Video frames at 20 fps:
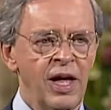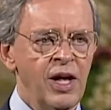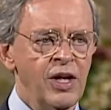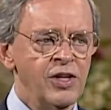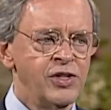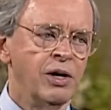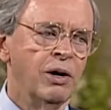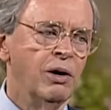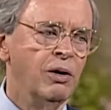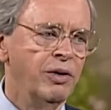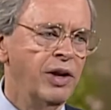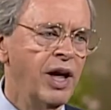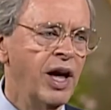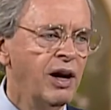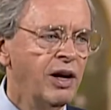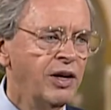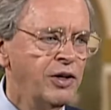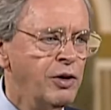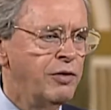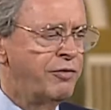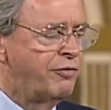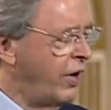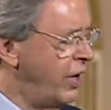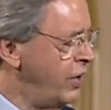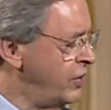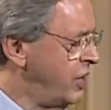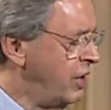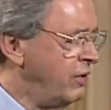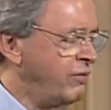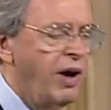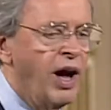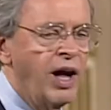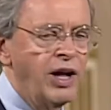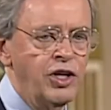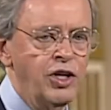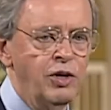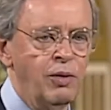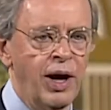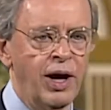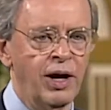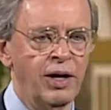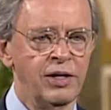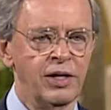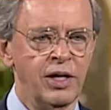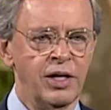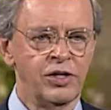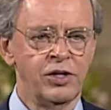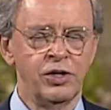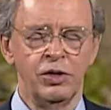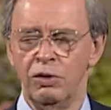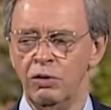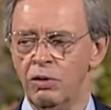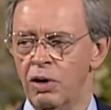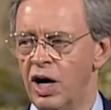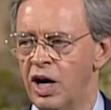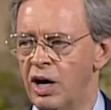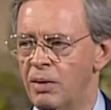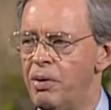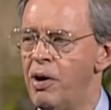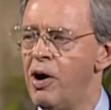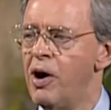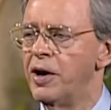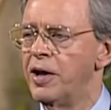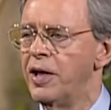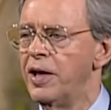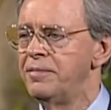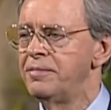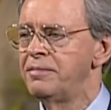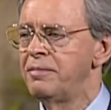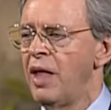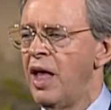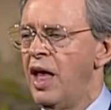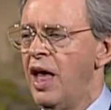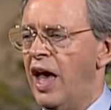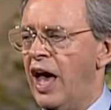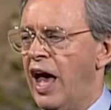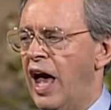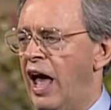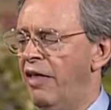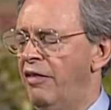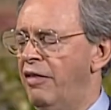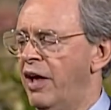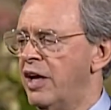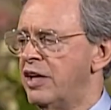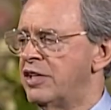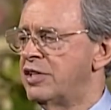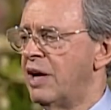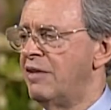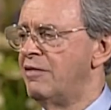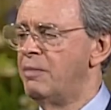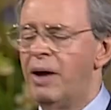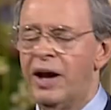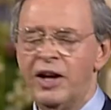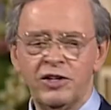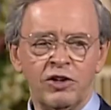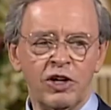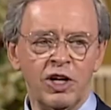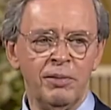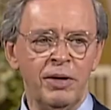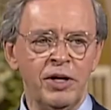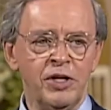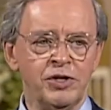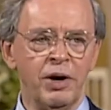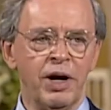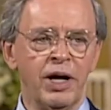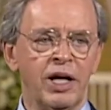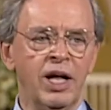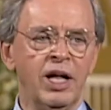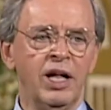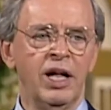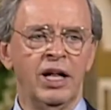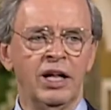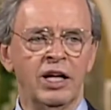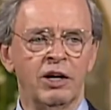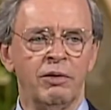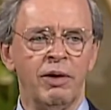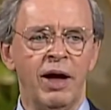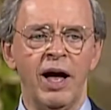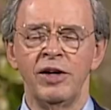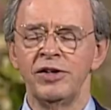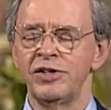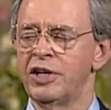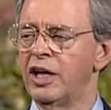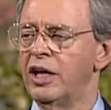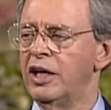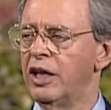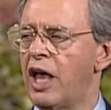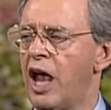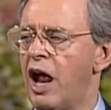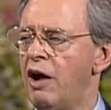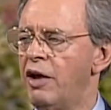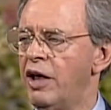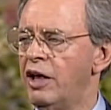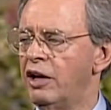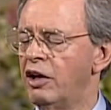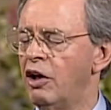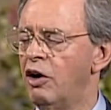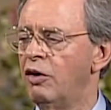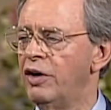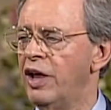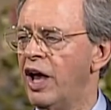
So now your friends invite you out to a party, and there's everybody's going to be drinking and carousing and carrying on.